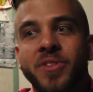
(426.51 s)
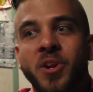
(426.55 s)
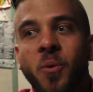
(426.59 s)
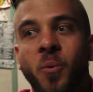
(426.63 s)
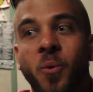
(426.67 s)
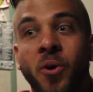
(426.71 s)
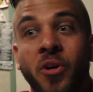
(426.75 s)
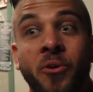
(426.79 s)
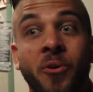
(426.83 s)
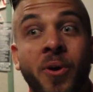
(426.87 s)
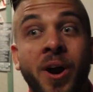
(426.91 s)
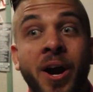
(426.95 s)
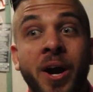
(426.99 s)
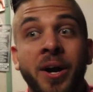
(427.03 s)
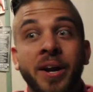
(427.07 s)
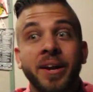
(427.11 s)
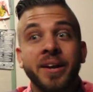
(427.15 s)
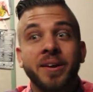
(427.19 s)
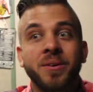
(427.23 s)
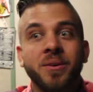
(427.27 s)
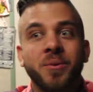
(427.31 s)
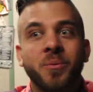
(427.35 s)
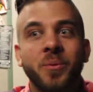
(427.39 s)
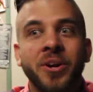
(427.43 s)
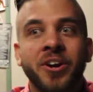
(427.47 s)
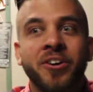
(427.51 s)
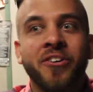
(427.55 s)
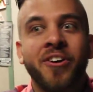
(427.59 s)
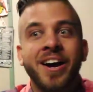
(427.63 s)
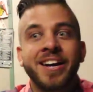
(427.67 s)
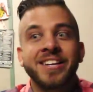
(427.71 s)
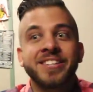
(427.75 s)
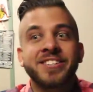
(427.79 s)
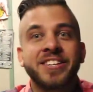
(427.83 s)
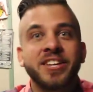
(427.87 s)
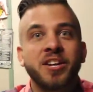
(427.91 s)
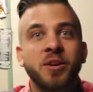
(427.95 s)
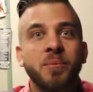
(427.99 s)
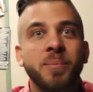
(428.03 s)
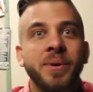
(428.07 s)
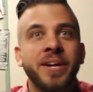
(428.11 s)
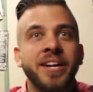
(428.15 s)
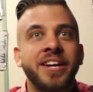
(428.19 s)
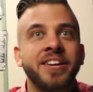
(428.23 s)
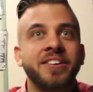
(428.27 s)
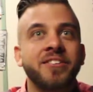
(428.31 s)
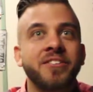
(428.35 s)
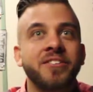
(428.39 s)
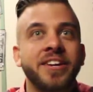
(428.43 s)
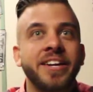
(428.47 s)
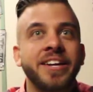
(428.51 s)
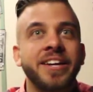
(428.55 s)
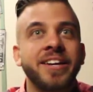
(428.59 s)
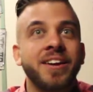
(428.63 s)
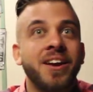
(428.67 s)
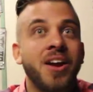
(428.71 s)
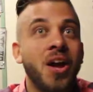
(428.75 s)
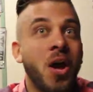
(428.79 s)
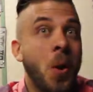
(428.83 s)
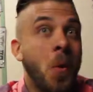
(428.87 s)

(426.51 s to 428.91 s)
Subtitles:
whether I realized it immediately,